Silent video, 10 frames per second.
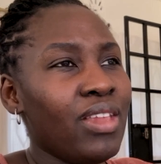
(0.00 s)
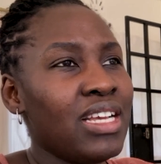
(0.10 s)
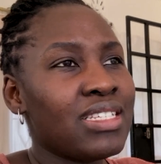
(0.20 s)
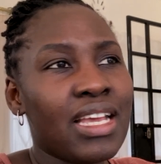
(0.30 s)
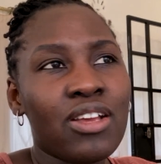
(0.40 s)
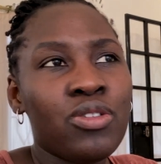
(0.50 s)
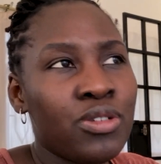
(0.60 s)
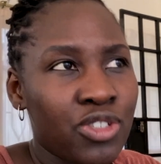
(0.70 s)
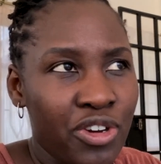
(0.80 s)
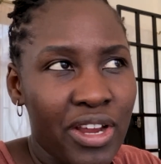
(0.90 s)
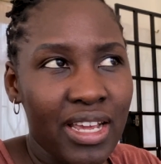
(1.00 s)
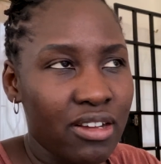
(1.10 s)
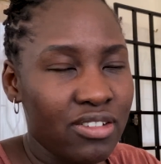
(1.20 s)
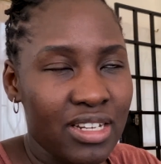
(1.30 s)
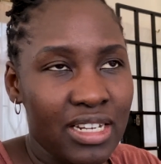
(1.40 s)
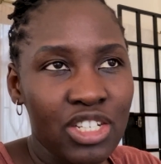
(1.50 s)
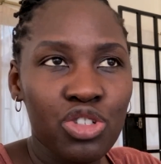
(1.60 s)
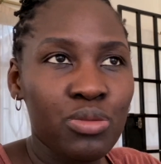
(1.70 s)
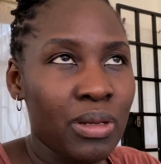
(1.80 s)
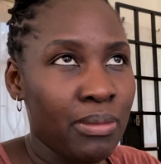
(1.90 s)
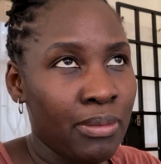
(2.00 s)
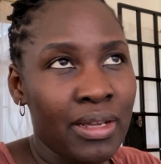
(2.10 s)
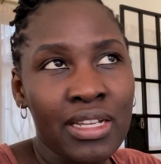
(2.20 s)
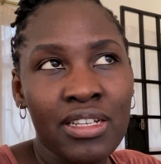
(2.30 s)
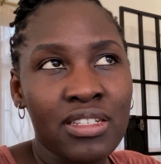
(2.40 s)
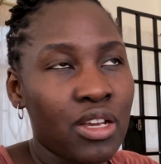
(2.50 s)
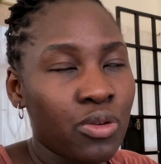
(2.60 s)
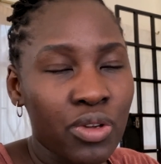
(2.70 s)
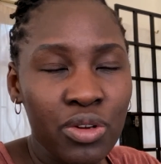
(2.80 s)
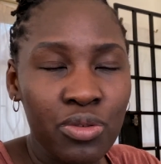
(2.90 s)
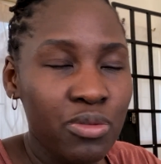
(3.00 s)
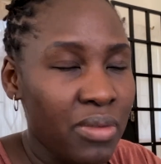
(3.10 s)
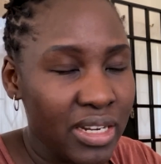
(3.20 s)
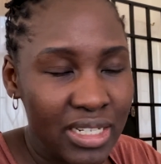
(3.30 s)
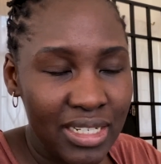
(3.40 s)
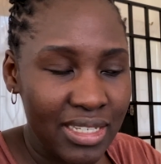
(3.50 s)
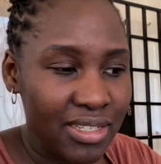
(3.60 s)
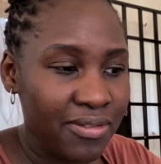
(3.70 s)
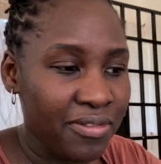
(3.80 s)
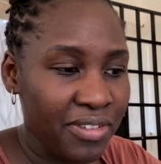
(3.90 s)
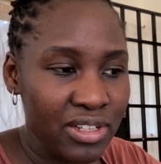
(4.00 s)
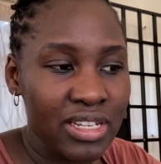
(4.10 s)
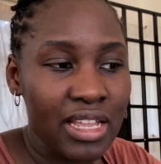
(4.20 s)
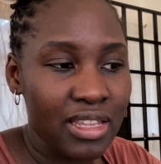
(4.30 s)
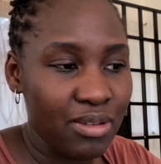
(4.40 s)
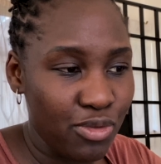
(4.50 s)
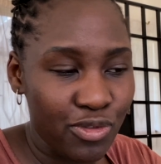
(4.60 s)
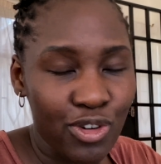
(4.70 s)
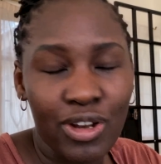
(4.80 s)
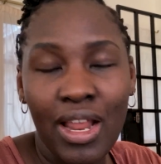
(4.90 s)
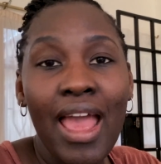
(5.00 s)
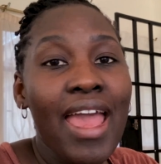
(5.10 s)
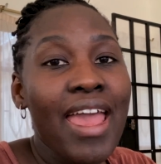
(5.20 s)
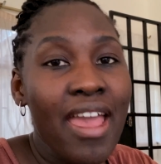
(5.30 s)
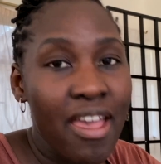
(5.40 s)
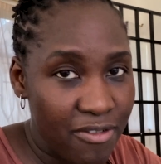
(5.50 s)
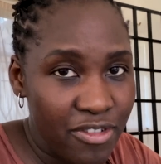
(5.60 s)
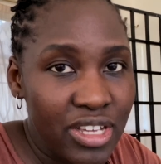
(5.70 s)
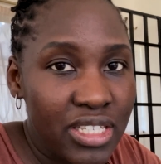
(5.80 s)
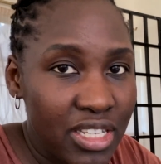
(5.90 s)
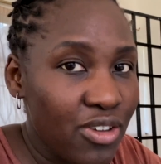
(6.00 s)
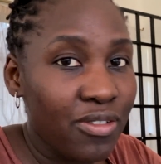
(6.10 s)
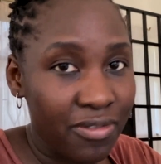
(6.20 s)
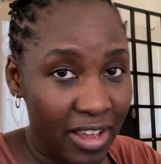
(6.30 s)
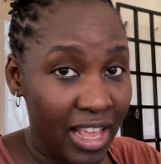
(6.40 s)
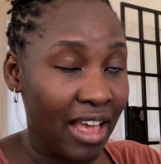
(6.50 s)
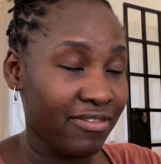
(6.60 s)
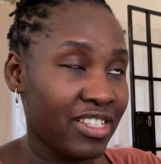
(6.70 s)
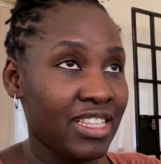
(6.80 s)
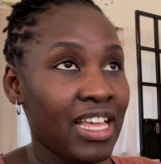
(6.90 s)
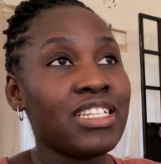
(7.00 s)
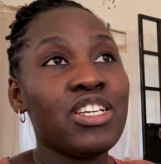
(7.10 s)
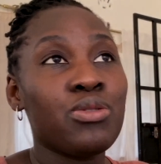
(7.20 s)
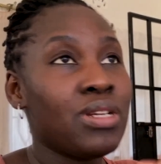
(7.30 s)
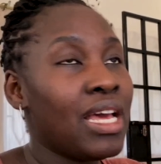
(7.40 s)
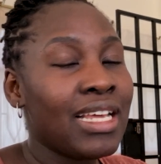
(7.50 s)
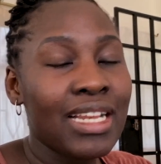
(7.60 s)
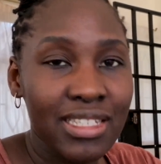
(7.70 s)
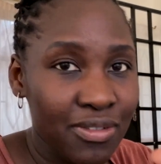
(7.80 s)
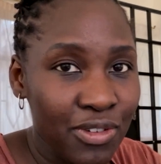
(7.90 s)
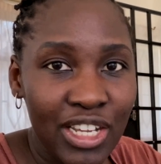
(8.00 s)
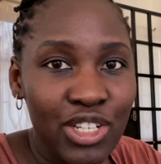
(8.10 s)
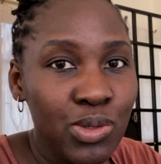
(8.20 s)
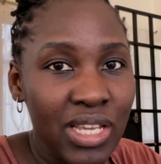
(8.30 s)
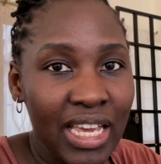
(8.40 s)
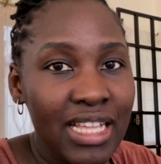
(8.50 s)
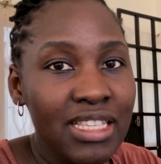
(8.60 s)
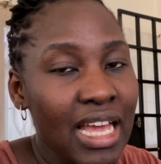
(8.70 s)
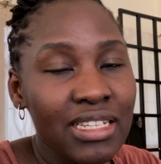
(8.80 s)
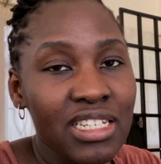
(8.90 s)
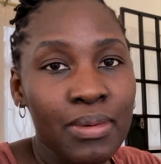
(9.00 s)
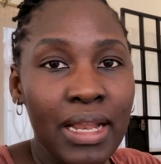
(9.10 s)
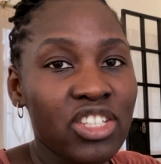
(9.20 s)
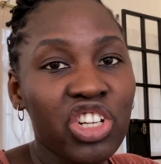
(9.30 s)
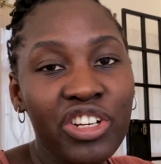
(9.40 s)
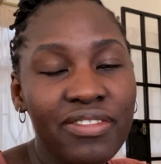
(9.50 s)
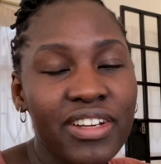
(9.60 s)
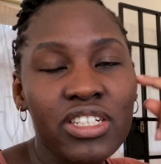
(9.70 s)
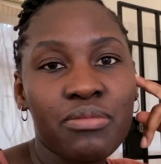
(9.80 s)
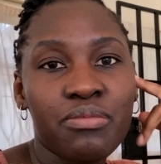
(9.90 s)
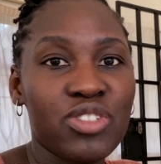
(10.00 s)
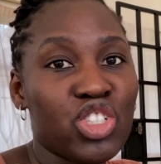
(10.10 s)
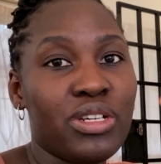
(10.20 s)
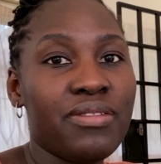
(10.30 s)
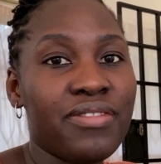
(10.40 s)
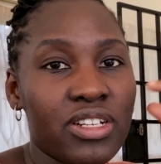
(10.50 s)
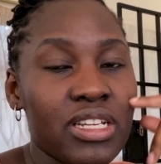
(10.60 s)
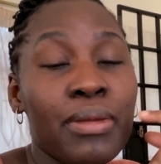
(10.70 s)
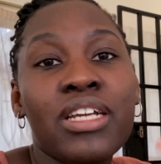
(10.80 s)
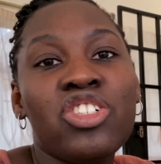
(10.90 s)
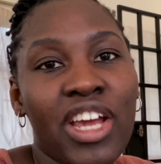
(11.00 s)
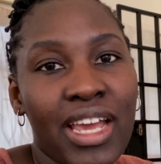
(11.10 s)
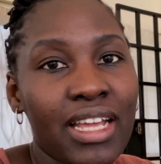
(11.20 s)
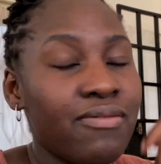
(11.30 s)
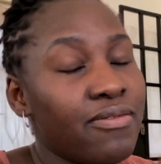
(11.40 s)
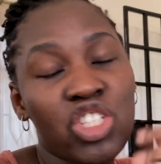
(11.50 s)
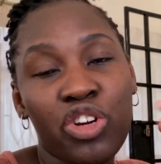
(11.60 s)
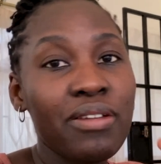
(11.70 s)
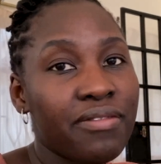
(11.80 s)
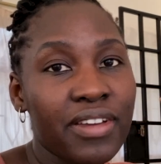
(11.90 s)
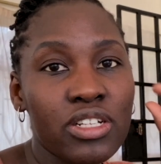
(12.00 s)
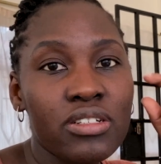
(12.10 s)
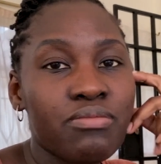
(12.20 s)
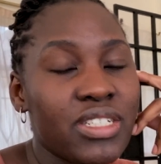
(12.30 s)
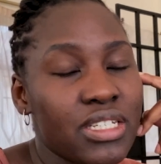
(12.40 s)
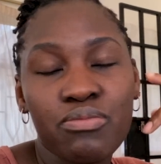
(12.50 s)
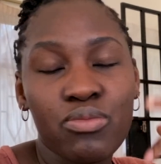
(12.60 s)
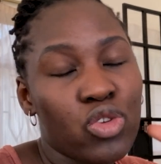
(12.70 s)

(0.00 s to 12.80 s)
It's like, oh, sorry, I encountered an issue, blah, blah, blah. And I was like, okay, cool, mark it as failed and then move on. Every single file after that, it would analyze it for like 2 seconds and just be like, sorry, it failed. Sorry, it failed. I'm like, try again. Sorry, it failed. Just,